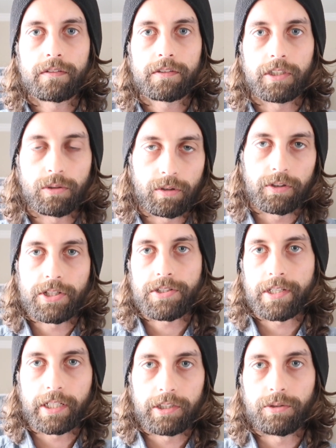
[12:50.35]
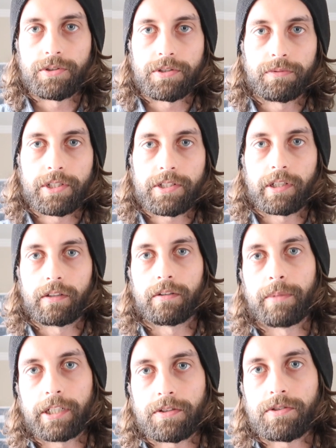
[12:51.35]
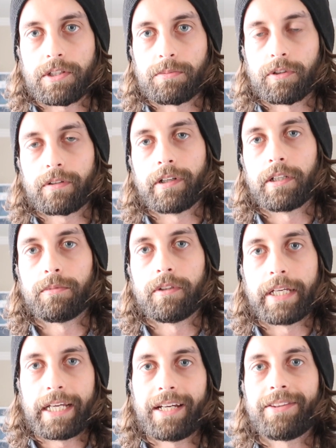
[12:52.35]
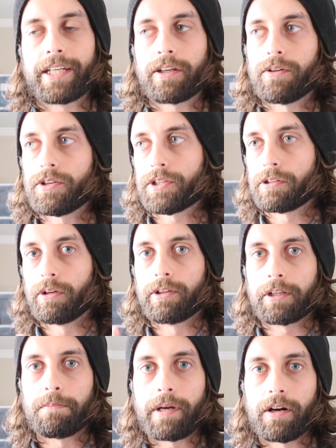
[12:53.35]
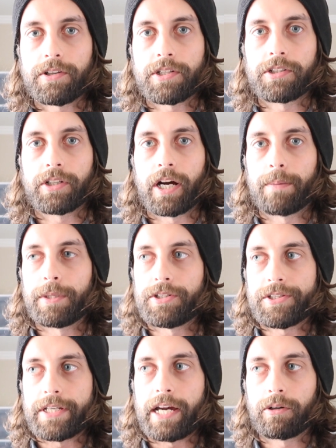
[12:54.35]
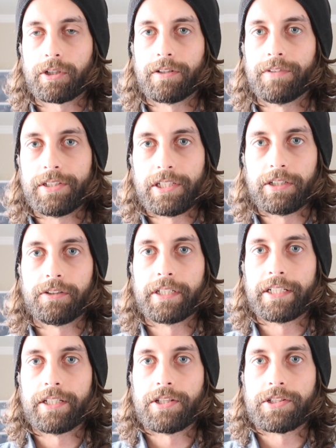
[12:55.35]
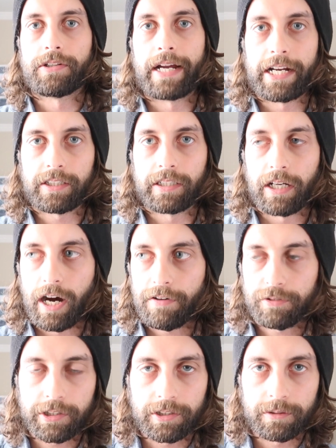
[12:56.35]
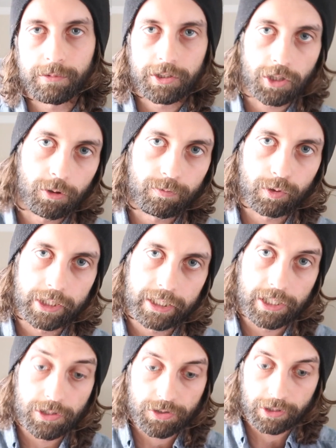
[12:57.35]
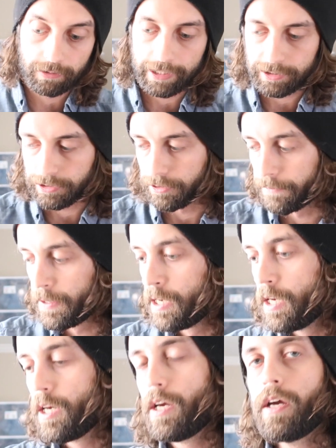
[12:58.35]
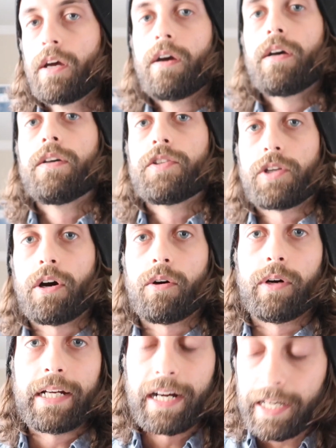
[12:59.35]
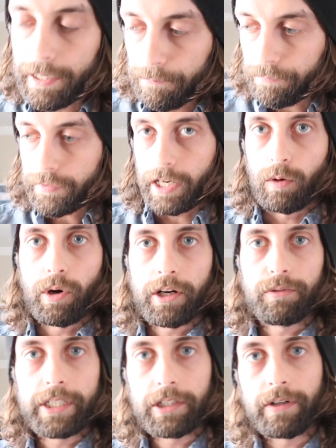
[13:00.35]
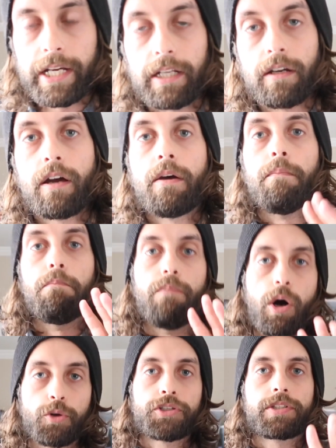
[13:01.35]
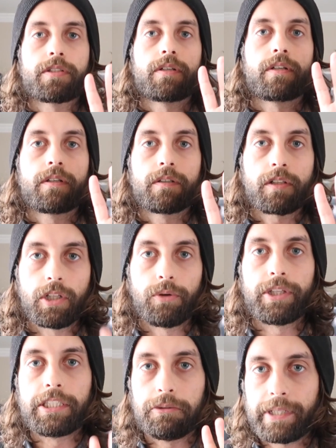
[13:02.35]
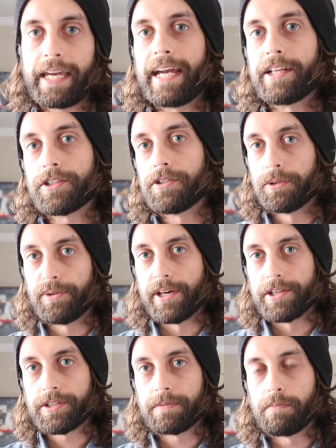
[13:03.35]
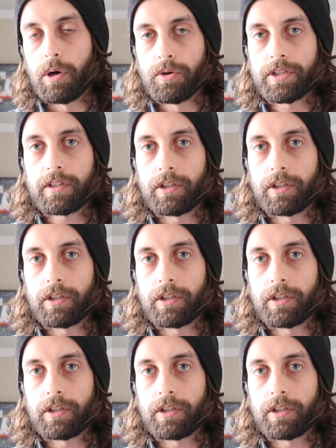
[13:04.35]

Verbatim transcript: to your listing, and you as a reseller, it makes you seem more credible. And they can also go and comparison shop and see how good of a deal it is you're actually offering them, which hopefully is a great deal. So um, I want to reiterate, most clothing, you can't do this. Most